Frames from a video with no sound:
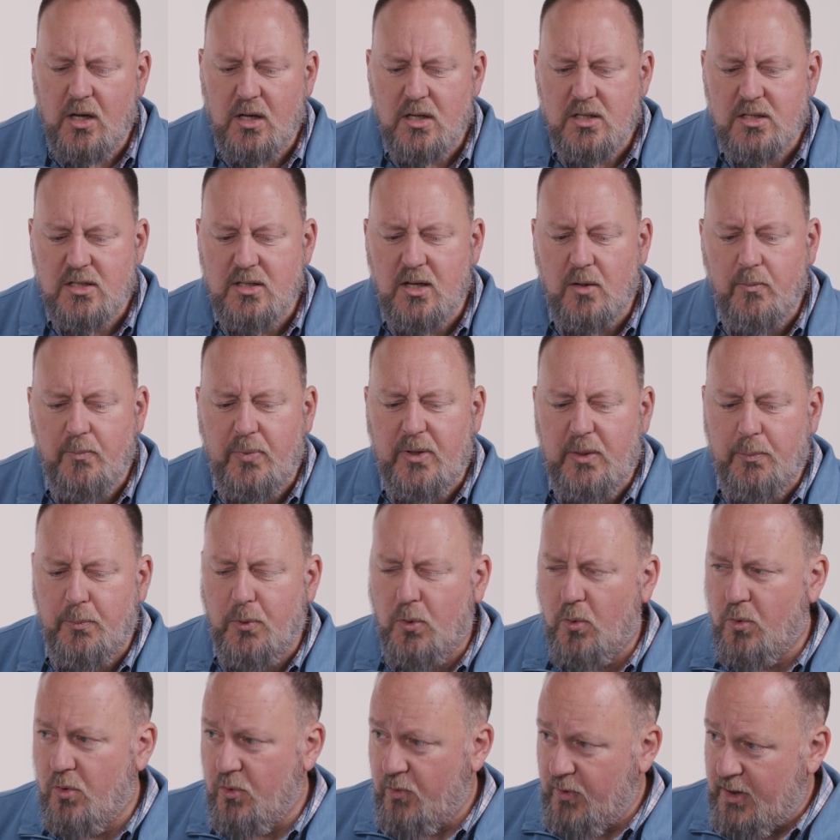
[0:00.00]
some
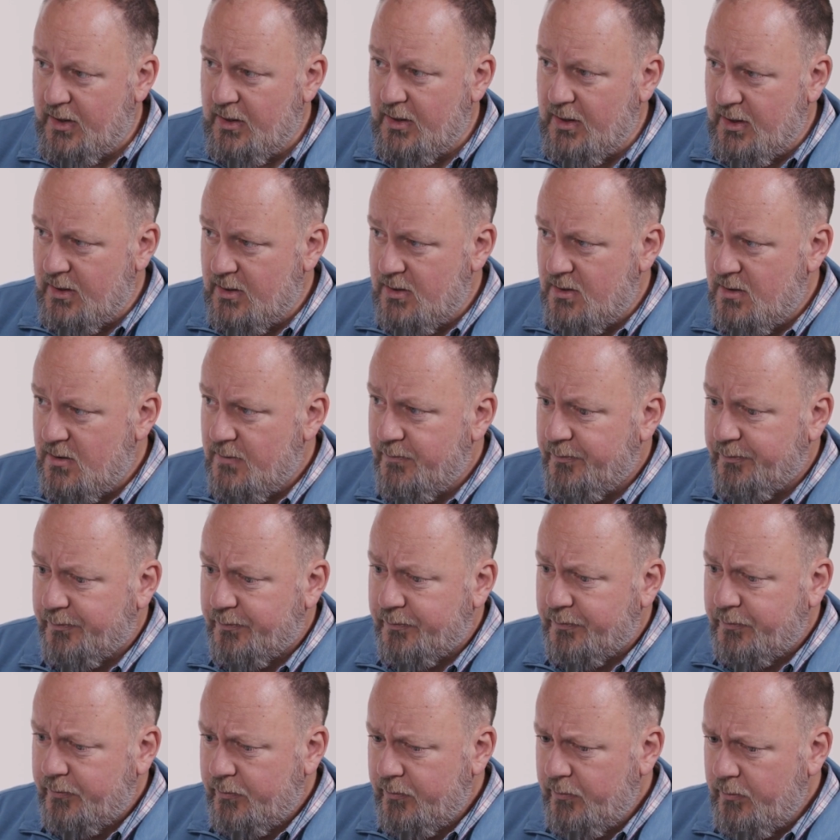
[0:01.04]
people will read this
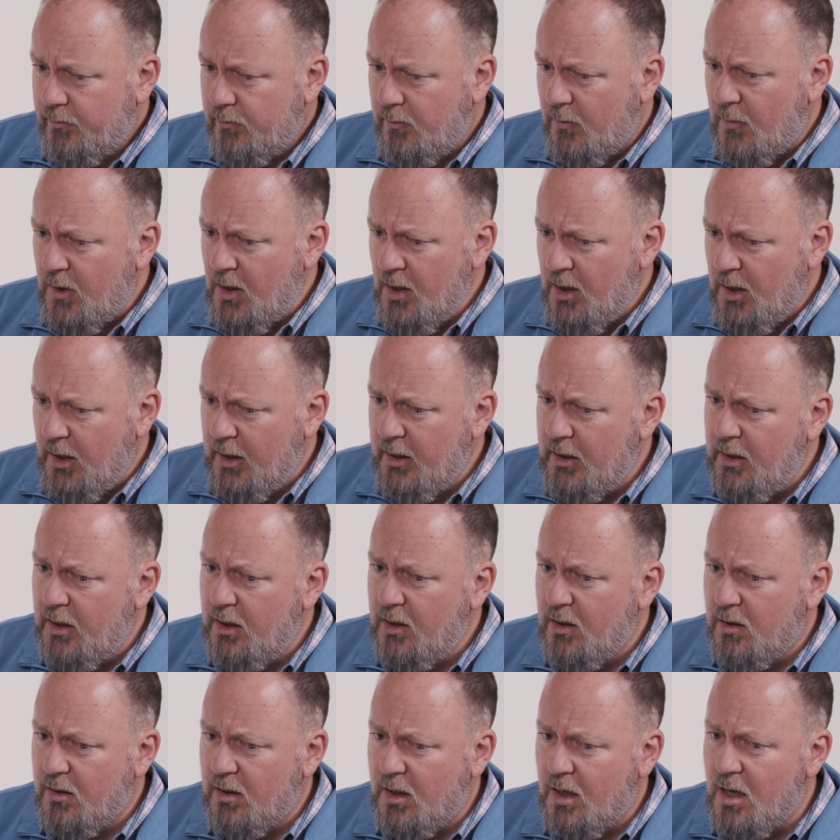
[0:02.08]
and
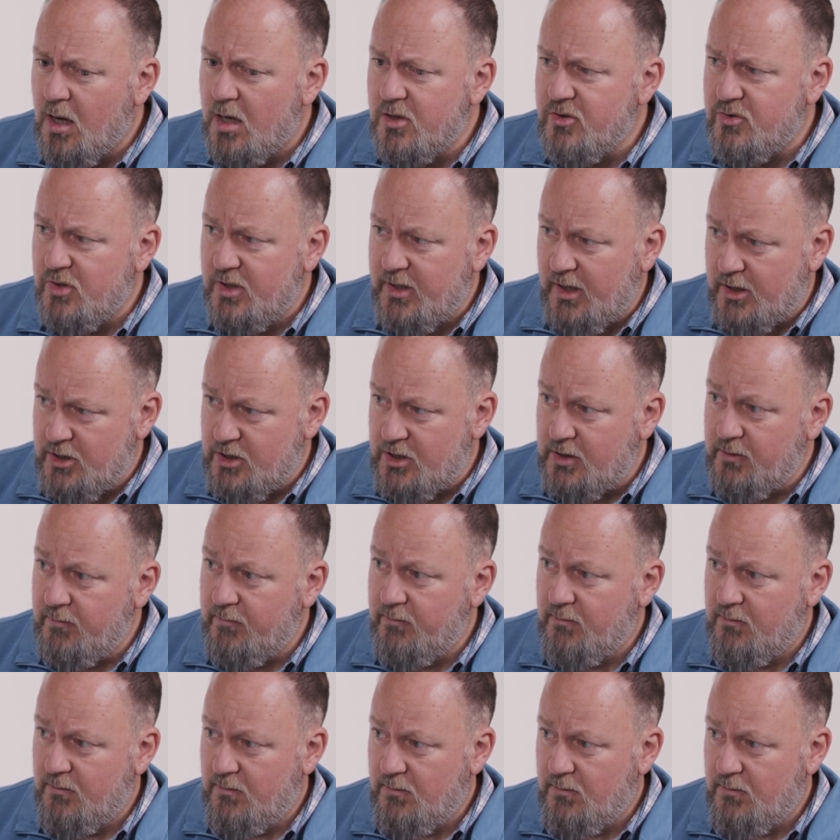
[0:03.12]
hear contradiction.